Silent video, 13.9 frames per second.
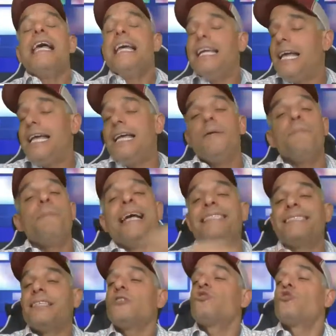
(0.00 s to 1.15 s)
It
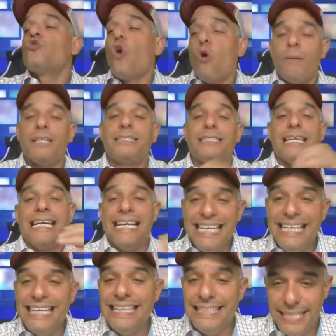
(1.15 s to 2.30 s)
makes it so much
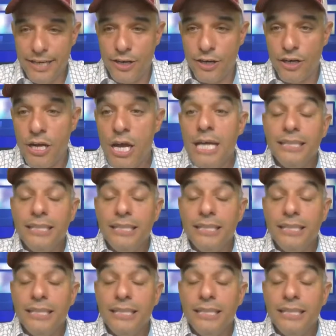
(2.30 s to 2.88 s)
easier.